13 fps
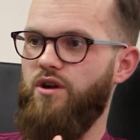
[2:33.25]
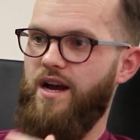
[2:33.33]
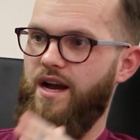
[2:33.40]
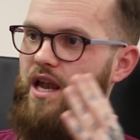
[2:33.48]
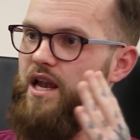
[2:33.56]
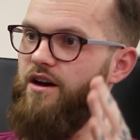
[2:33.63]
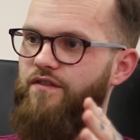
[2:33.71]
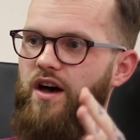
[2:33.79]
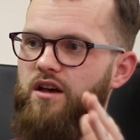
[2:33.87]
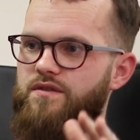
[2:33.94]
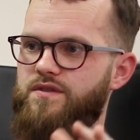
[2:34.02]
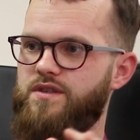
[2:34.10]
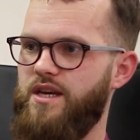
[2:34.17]
like I love
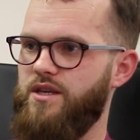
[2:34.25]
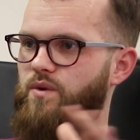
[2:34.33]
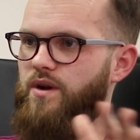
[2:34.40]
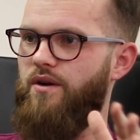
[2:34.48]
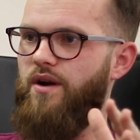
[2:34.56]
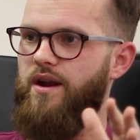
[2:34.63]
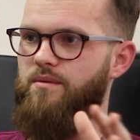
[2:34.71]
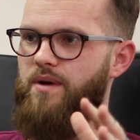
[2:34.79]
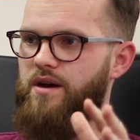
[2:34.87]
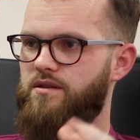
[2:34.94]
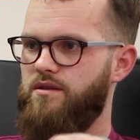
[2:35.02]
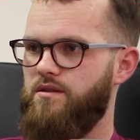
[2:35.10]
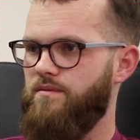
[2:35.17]
elves and that's what I write
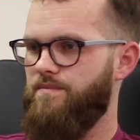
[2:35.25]
about.